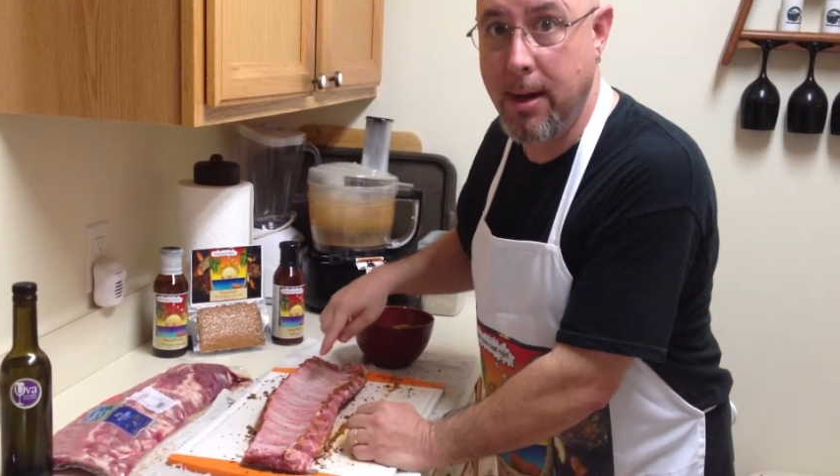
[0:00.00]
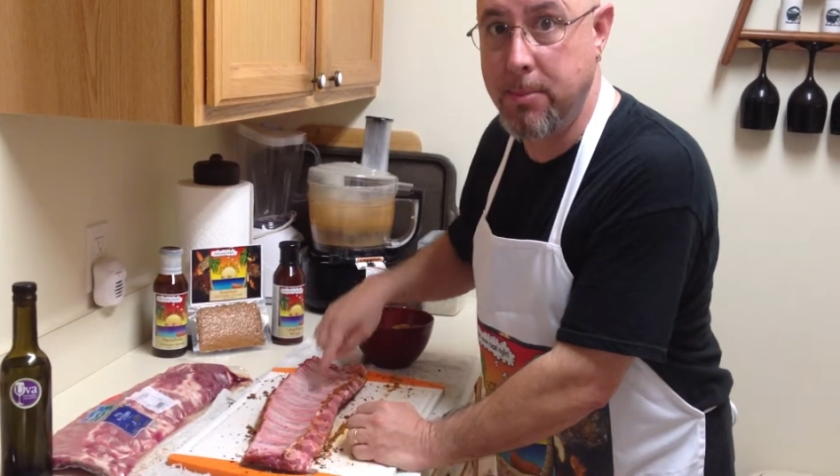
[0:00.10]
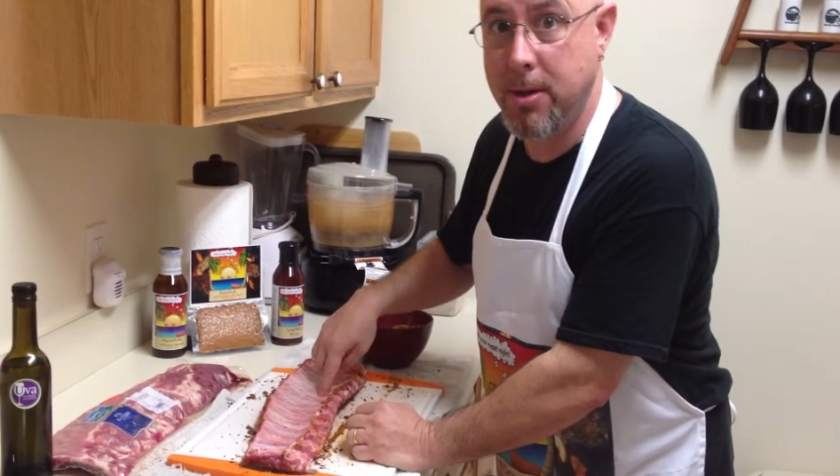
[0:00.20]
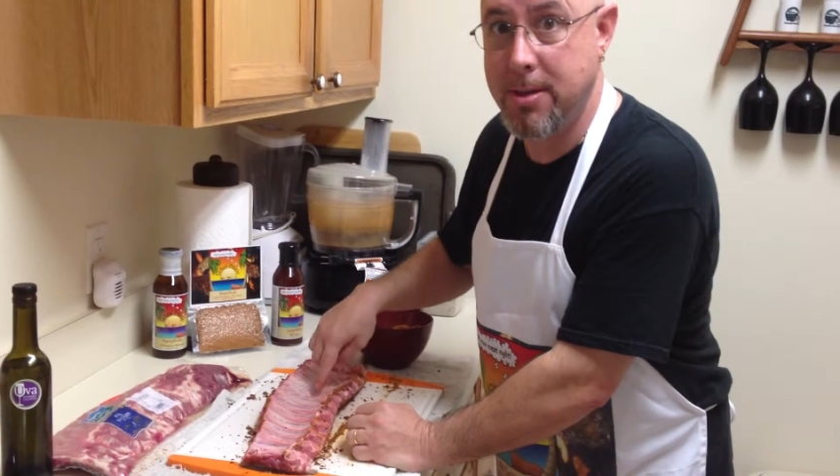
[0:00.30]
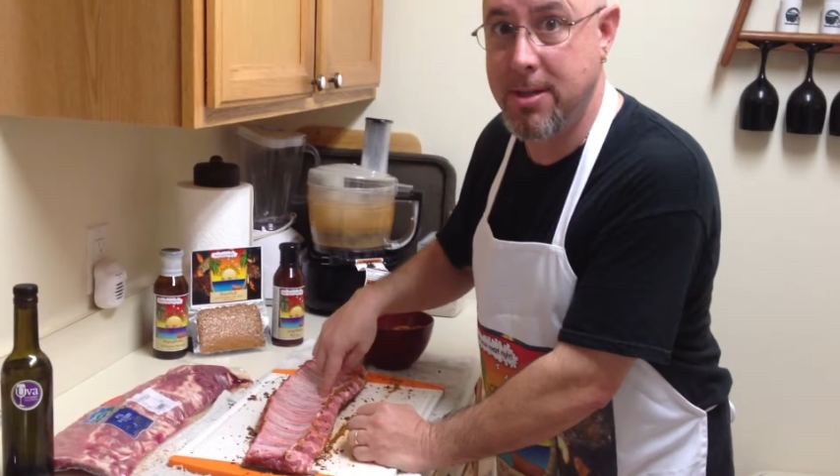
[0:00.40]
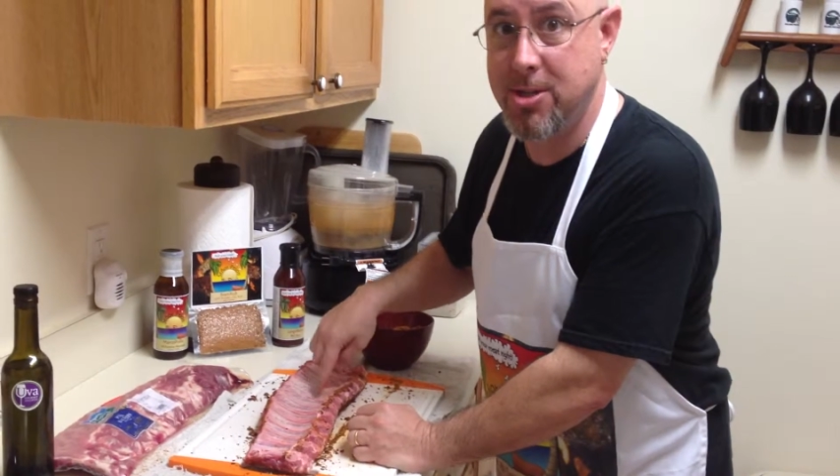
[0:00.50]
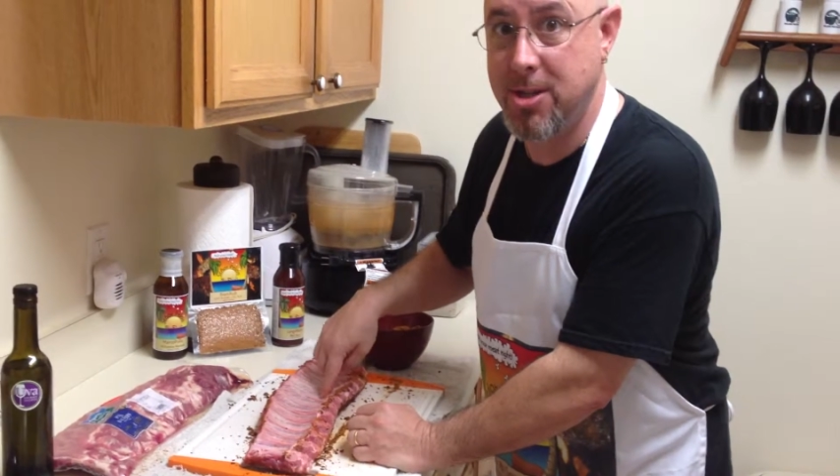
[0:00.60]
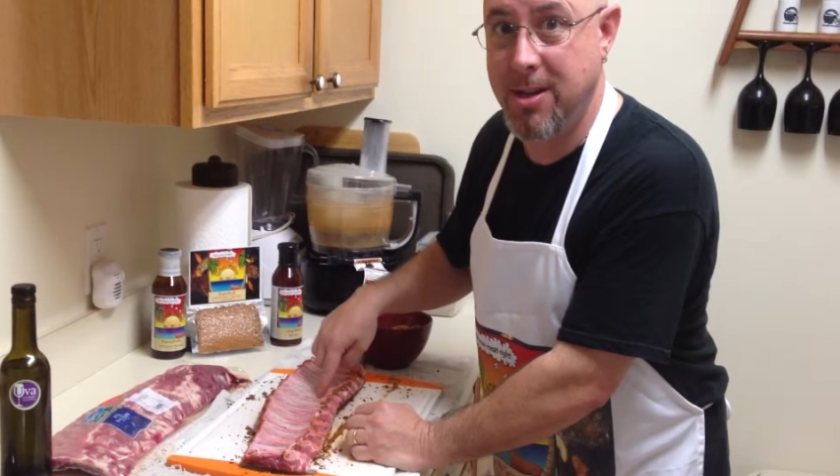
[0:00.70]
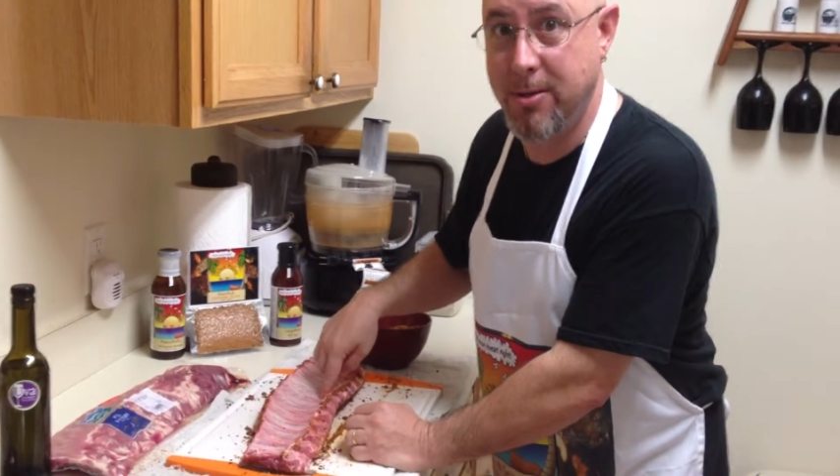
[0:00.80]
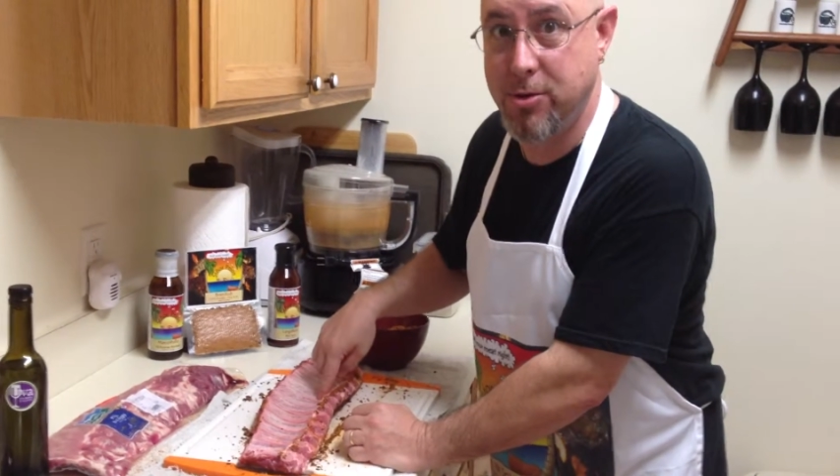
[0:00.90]
I'm going to teach you
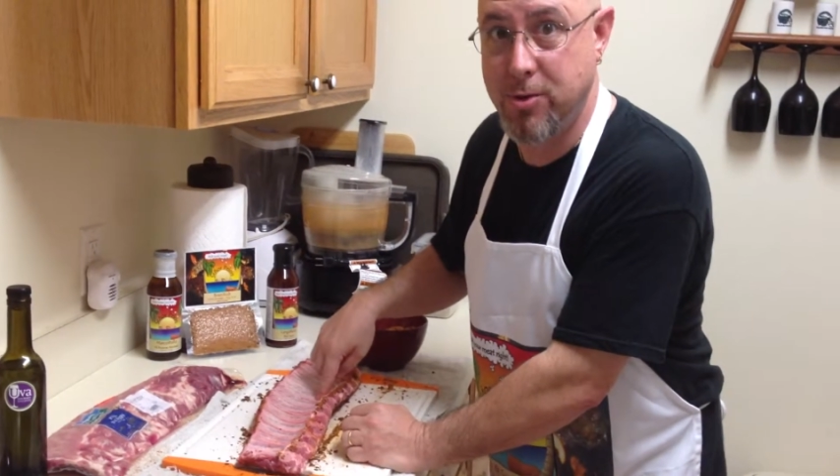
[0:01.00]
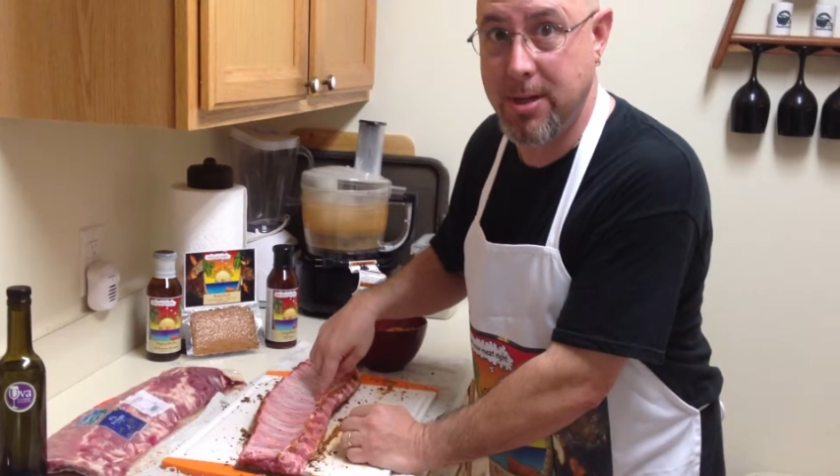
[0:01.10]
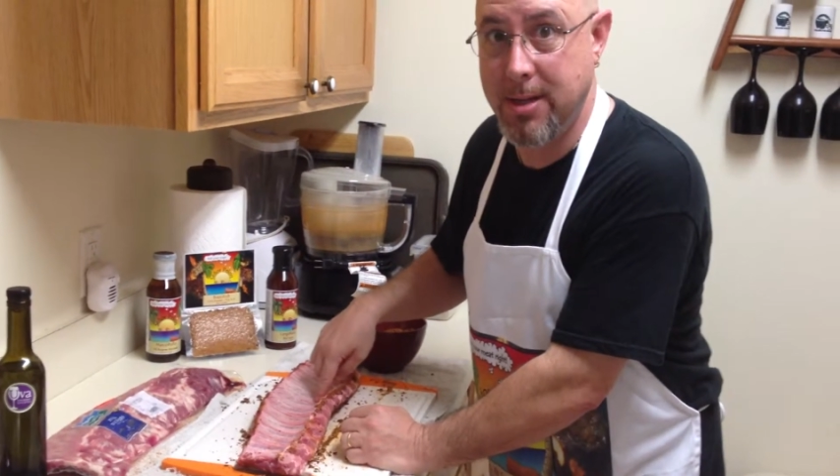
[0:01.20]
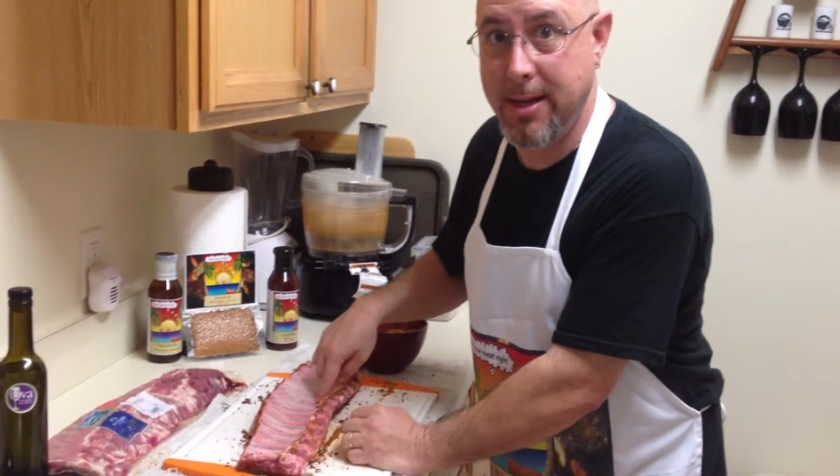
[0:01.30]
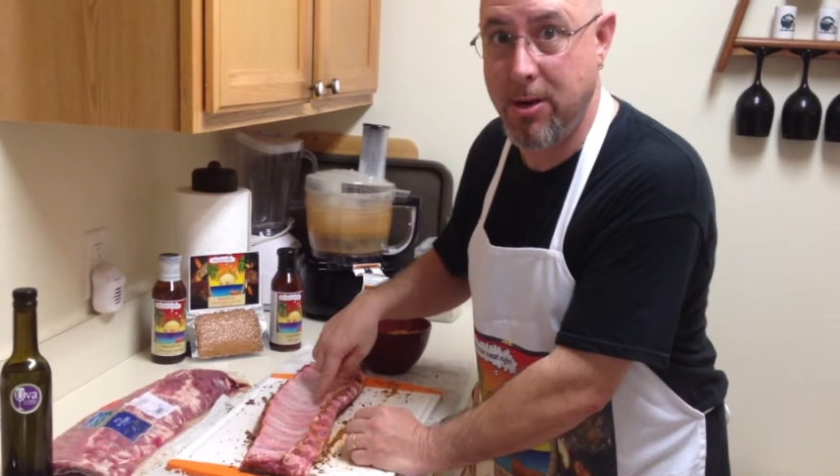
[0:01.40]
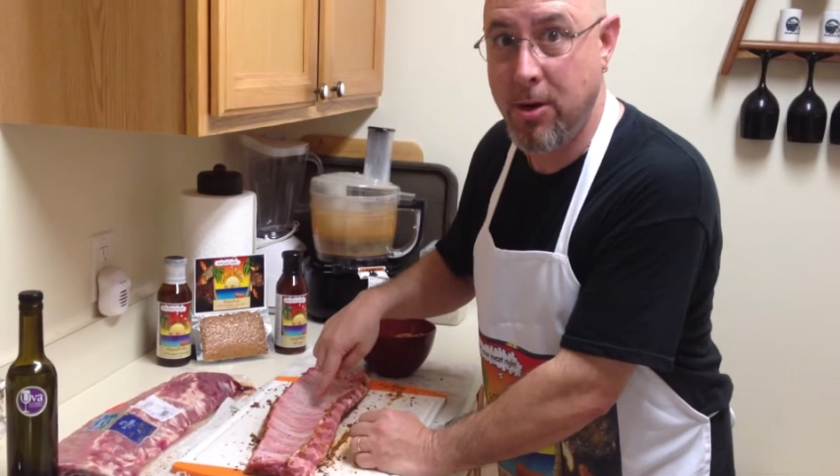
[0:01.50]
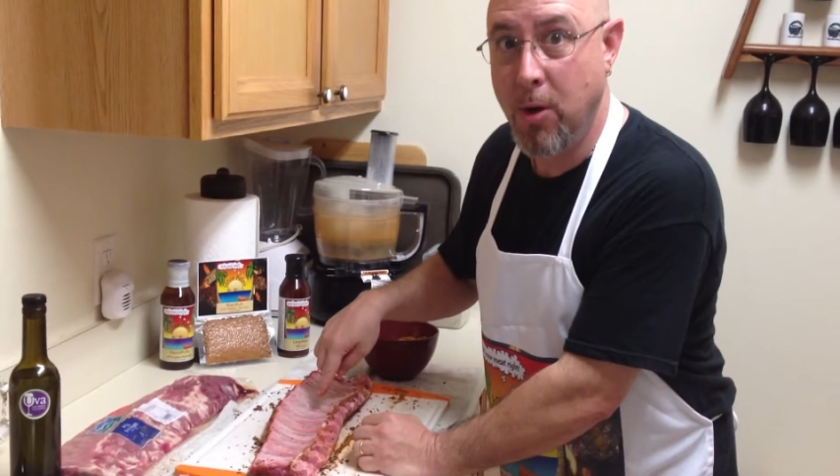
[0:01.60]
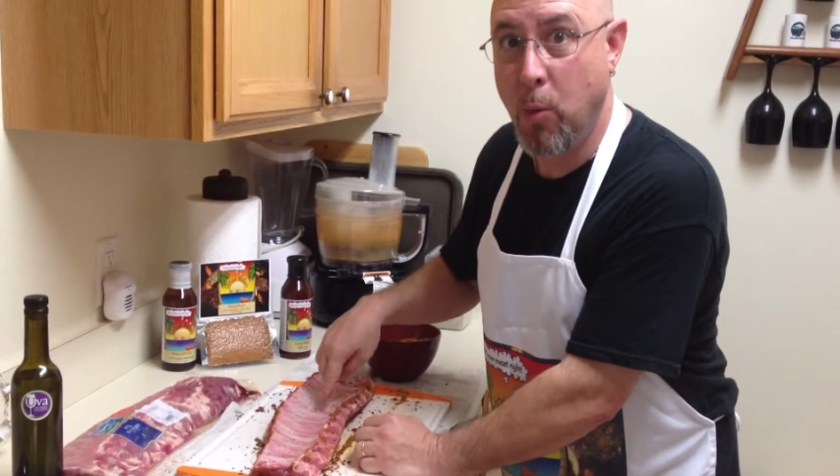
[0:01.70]
another trick later